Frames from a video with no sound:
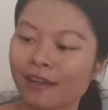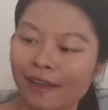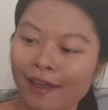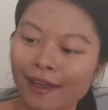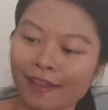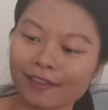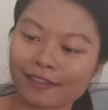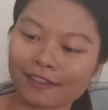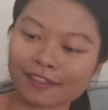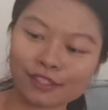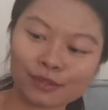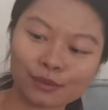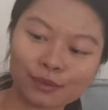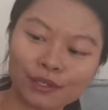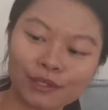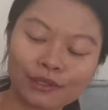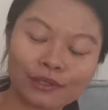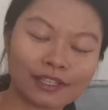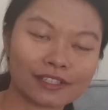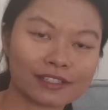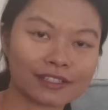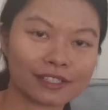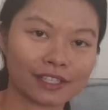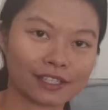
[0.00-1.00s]
and this one
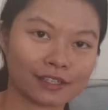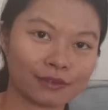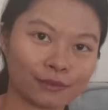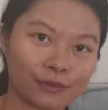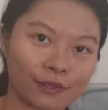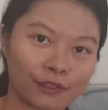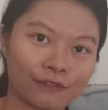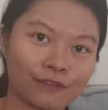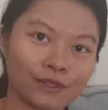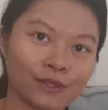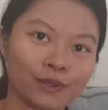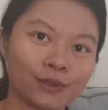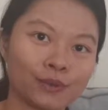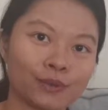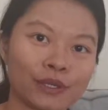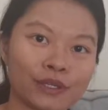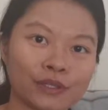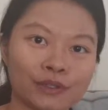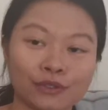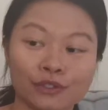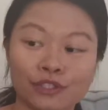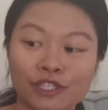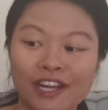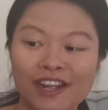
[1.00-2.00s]
you can take with you when
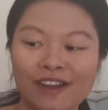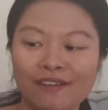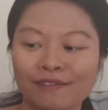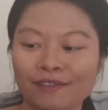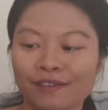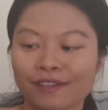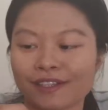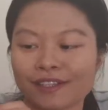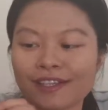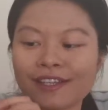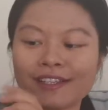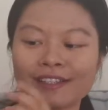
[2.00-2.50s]
you're traveling.